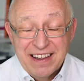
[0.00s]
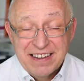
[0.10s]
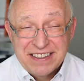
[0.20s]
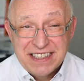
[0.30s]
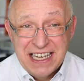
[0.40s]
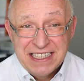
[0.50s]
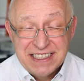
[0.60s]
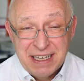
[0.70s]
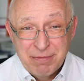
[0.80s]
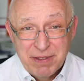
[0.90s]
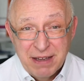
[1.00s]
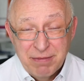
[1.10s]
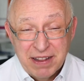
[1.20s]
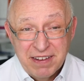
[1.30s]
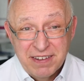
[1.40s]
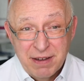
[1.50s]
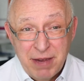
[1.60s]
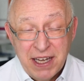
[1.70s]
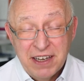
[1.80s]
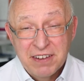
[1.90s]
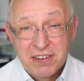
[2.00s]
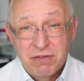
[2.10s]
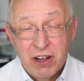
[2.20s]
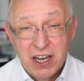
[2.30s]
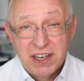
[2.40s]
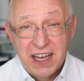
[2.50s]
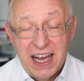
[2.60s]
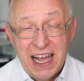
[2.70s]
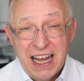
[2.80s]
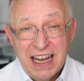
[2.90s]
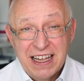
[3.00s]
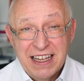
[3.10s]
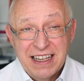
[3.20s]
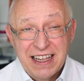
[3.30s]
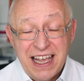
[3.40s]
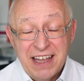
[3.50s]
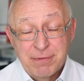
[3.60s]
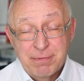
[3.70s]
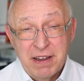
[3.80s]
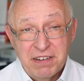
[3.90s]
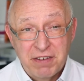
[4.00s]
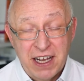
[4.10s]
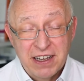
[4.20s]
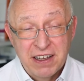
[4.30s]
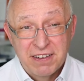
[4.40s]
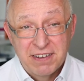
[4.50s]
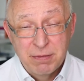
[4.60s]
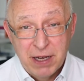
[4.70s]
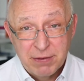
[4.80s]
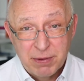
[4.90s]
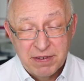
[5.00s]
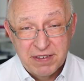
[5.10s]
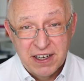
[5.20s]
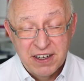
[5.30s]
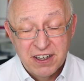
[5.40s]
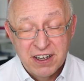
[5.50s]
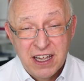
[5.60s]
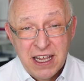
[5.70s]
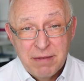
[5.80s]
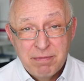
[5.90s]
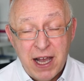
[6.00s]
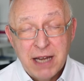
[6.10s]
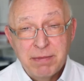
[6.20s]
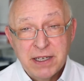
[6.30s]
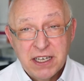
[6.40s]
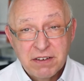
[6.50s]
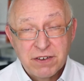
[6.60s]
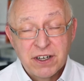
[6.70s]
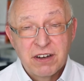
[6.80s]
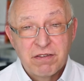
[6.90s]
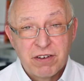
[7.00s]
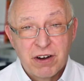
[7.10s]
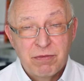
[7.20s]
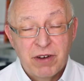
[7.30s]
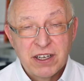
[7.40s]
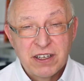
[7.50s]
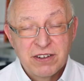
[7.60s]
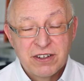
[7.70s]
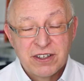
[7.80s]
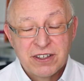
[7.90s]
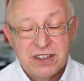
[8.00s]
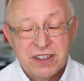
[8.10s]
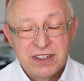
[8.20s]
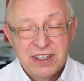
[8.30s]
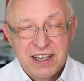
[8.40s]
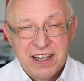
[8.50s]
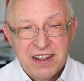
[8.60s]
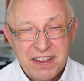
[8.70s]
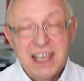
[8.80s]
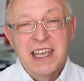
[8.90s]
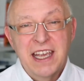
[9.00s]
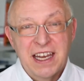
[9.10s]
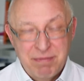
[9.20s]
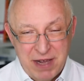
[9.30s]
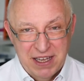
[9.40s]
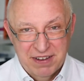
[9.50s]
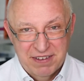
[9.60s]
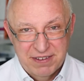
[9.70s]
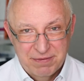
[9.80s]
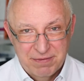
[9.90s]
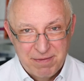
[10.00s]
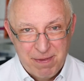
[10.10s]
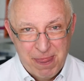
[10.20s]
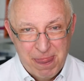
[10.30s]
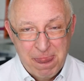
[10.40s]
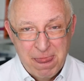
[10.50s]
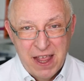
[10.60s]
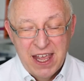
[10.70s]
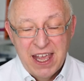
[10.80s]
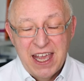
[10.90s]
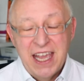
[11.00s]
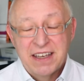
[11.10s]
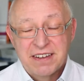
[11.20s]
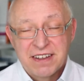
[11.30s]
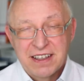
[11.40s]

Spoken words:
say something, but the semantics of volatile as specified in the C++ standard might be different from what you think it means. It